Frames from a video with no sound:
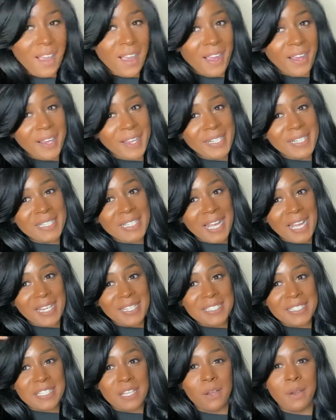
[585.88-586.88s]
All right,
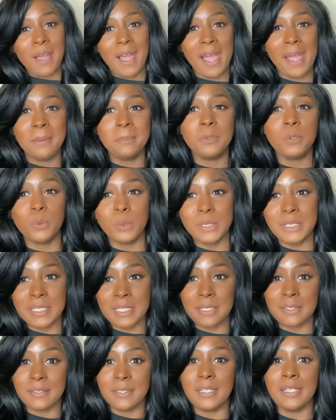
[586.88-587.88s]
guys, so I'm going
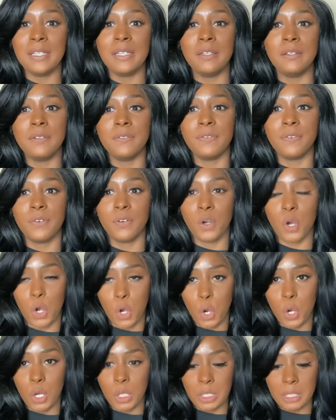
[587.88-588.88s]
to leave
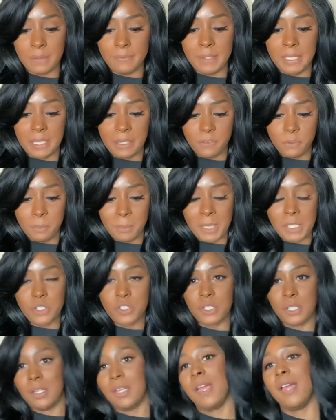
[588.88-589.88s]
all of the
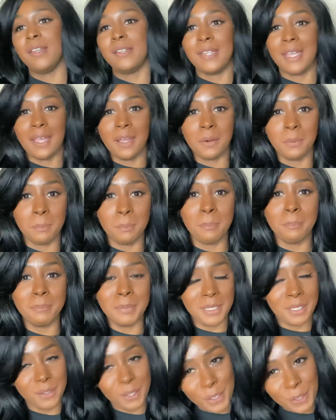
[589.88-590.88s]
information down
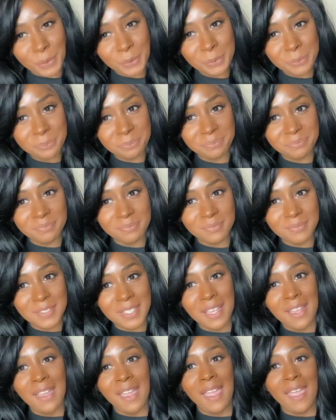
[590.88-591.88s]
below.
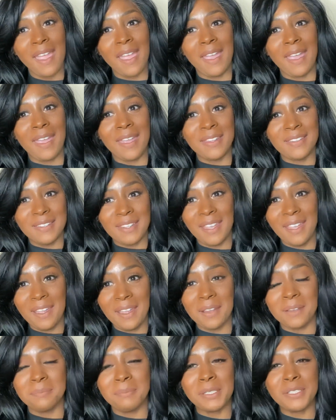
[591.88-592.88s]
And
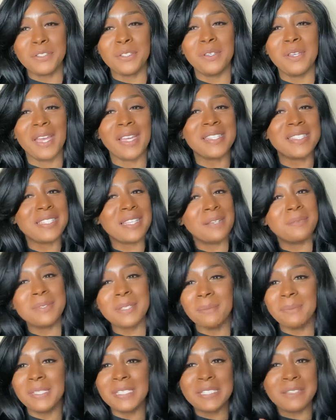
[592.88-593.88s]
yeah, make sure you guys thumbs
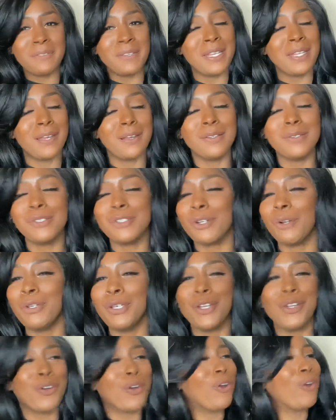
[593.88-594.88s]
up this video. Show
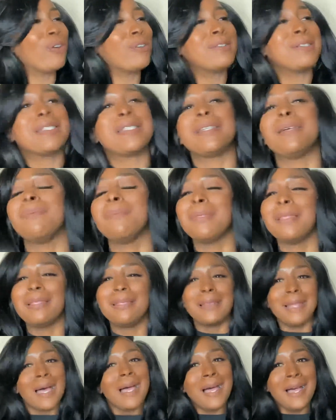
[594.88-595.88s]
your girls
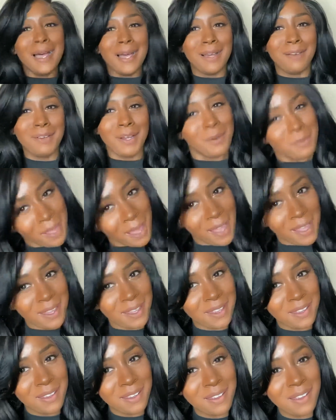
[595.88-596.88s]
some love,
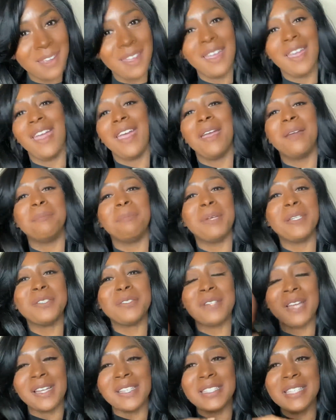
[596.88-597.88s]
okay? Make
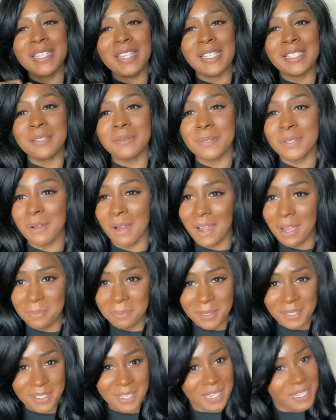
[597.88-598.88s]
sure you guys hit that subscribe button.